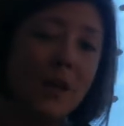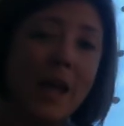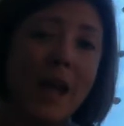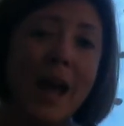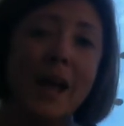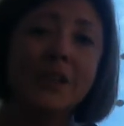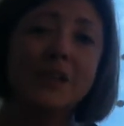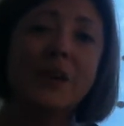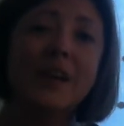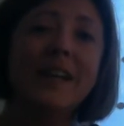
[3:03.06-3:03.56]

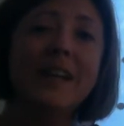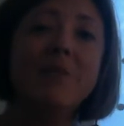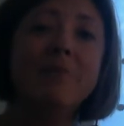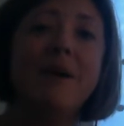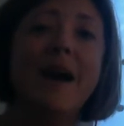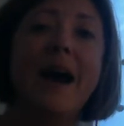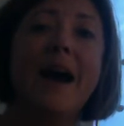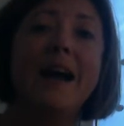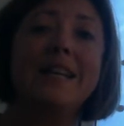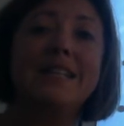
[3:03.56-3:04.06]
had great
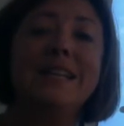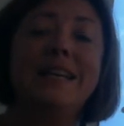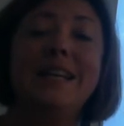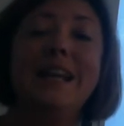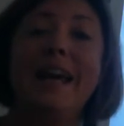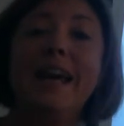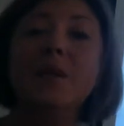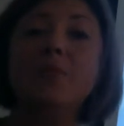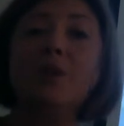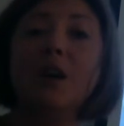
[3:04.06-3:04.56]
impact in
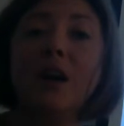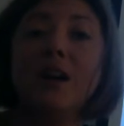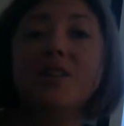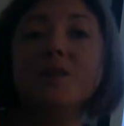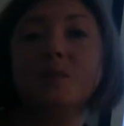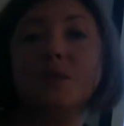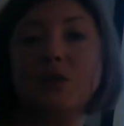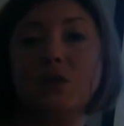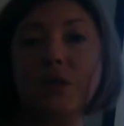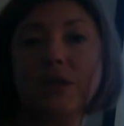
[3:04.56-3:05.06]
animal
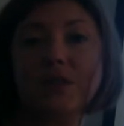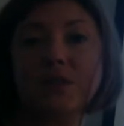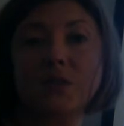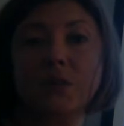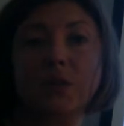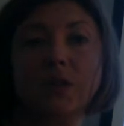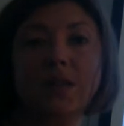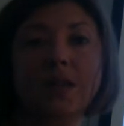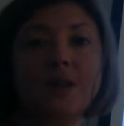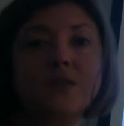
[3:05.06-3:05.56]
husbandry,
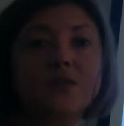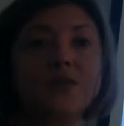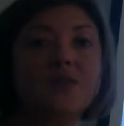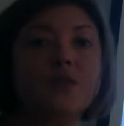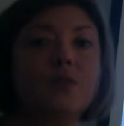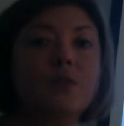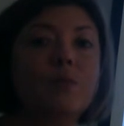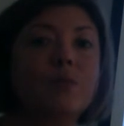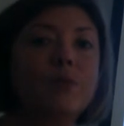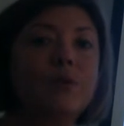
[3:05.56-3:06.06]
so it allows us
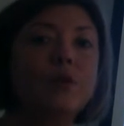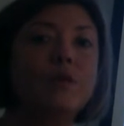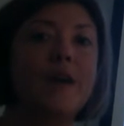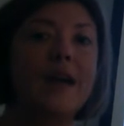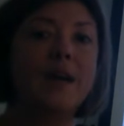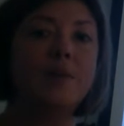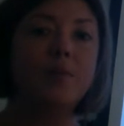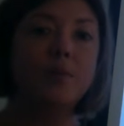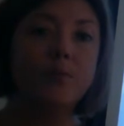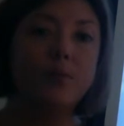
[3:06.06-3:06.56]
to improve
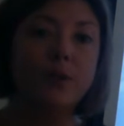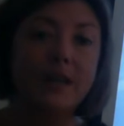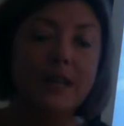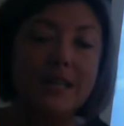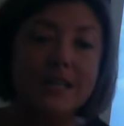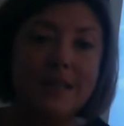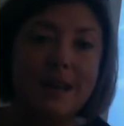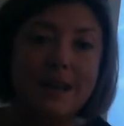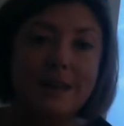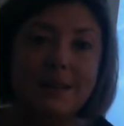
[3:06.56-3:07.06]
animal
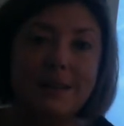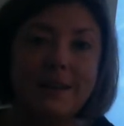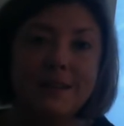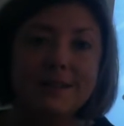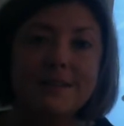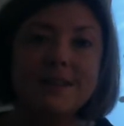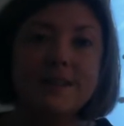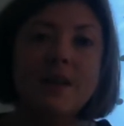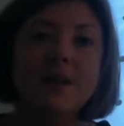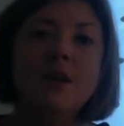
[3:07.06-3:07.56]
breeding
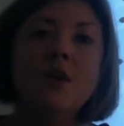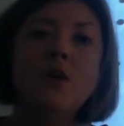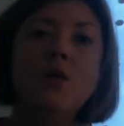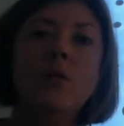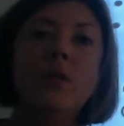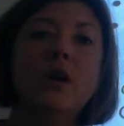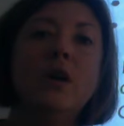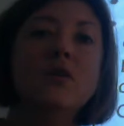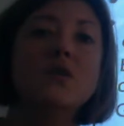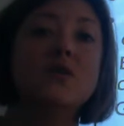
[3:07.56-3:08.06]
techniques.
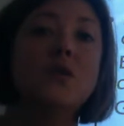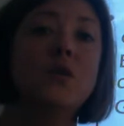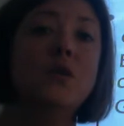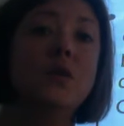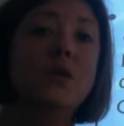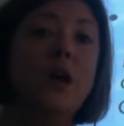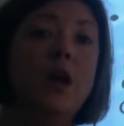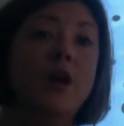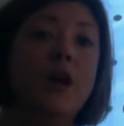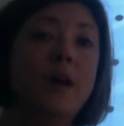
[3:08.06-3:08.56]
We
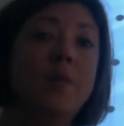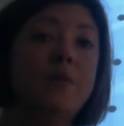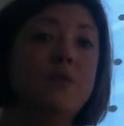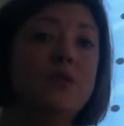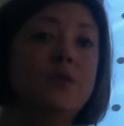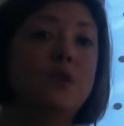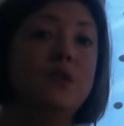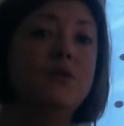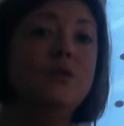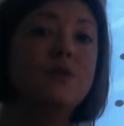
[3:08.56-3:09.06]
also are able
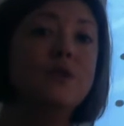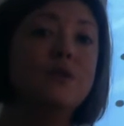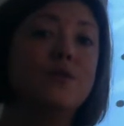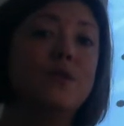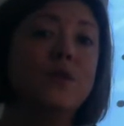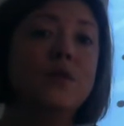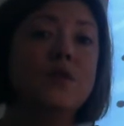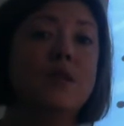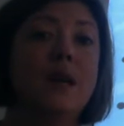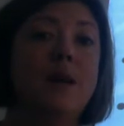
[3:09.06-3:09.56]
to use the
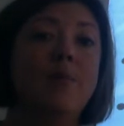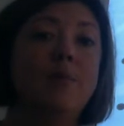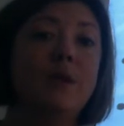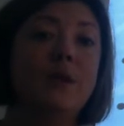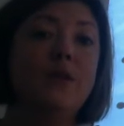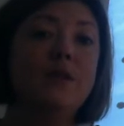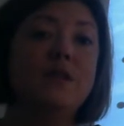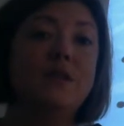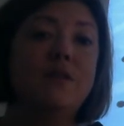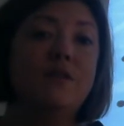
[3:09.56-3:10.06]
frozen
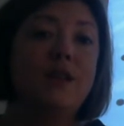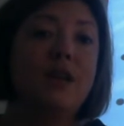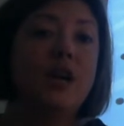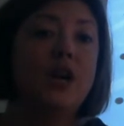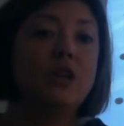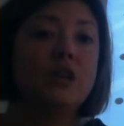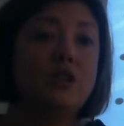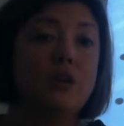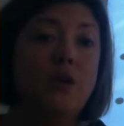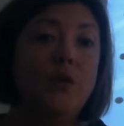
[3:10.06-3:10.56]
embryos if they
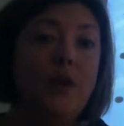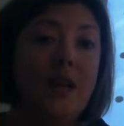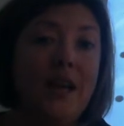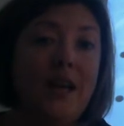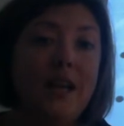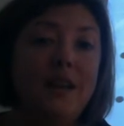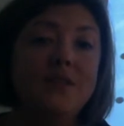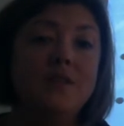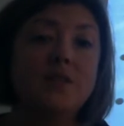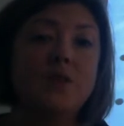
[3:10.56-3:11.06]
are
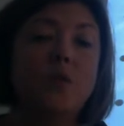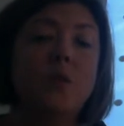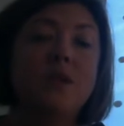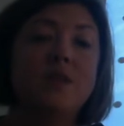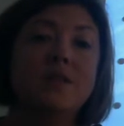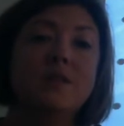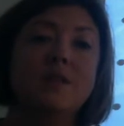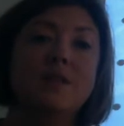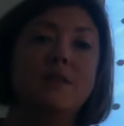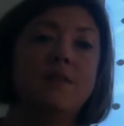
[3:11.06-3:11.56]
donated, so
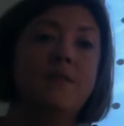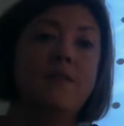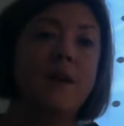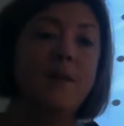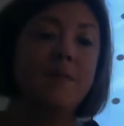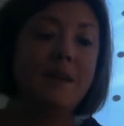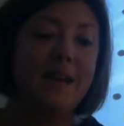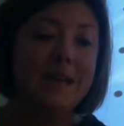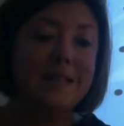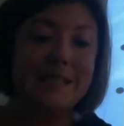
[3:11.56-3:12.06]
once the
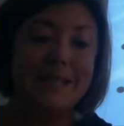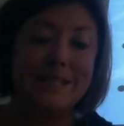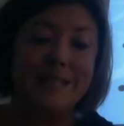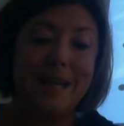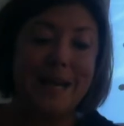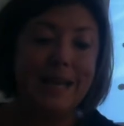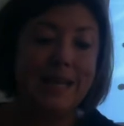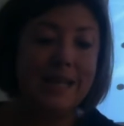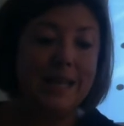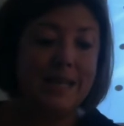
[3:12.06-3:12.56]
family has
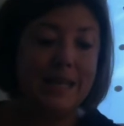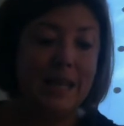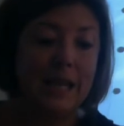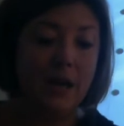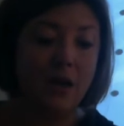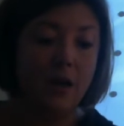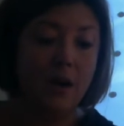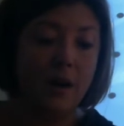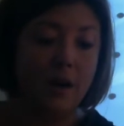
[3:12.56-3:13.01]
decided that they